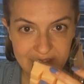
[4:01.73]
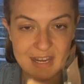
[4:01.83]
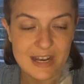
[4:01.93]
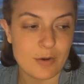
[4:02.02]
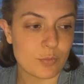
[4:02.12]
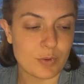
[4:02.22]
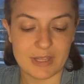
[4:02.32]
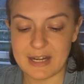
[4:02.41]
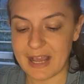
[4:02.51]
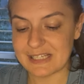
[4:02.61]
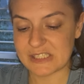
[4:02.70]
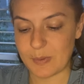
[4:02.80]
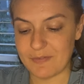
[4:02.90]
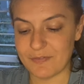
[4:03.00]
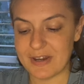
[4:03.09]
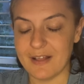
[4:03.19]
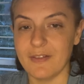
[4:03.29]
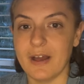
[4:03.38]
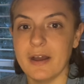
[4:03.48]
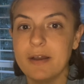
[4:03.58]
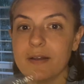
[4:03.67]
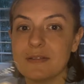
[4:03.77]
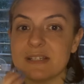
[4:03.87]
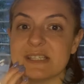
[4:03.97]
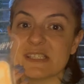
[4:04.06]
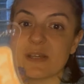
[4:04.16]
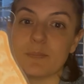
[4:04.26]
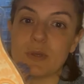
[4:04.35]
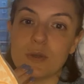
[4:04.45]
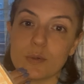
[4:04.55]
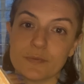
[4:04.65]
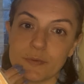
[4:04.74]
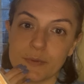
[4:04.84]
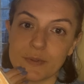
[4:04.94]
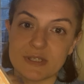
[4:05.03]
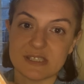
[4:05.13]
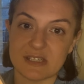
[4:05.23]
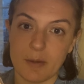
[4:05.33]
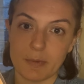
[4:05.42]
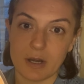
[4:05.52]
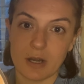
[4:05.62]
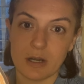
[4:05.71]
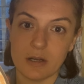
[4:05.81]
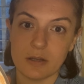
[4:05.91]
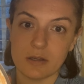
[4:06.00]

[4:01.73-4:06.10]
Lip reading: And a really nice sweet vanilla. This is a beautiful summer